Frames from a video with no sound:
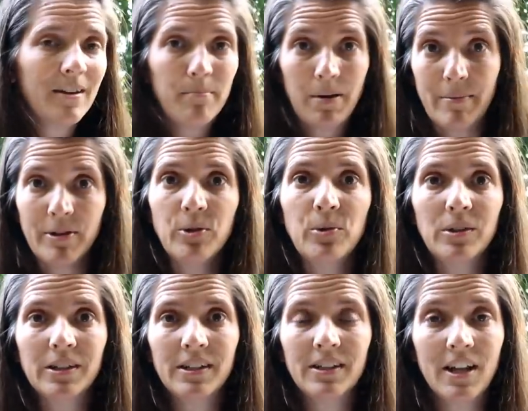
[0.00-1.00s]
Probably
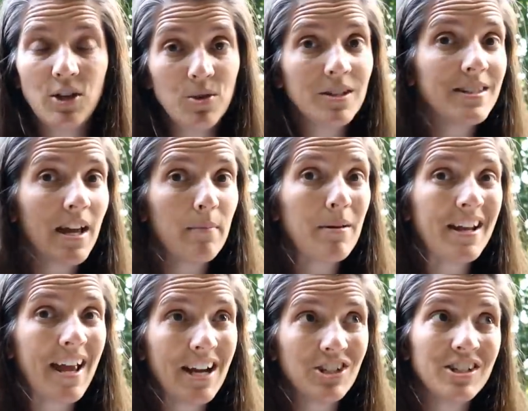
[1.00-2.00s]
Google it, and you can sign up, and
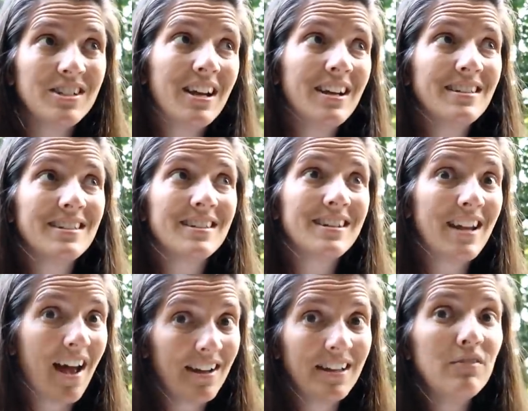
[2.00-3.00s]
it actually does
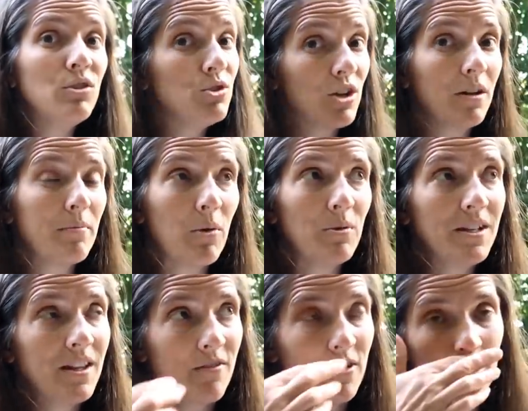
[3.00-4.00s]
not give you junk mail. We
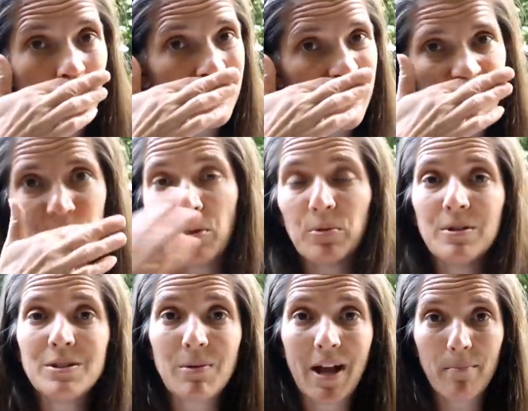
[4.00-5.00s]
did that for a long time, and the only
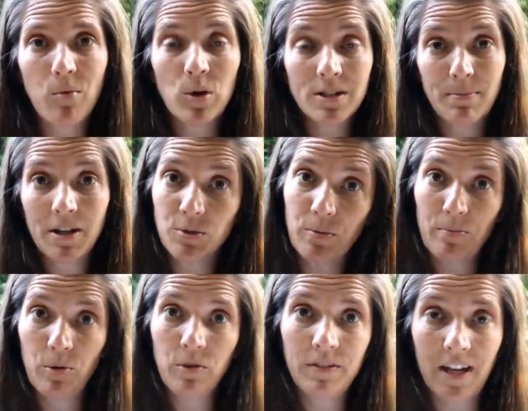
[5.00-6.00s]
reason we got more is because we
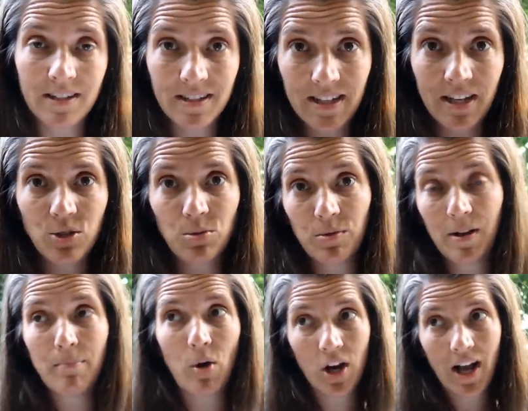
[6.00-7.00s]
moved out of state to,
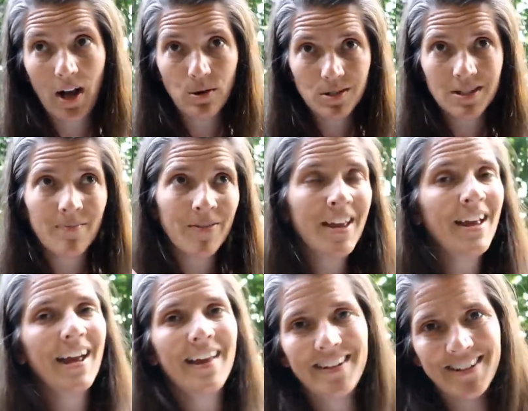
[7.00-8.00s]
and bought a house,
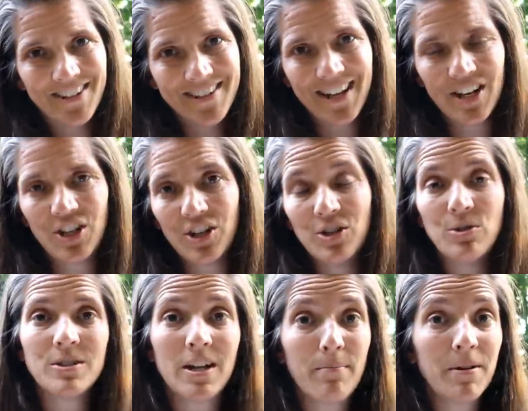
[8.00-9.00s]
and they start sending you new stuff.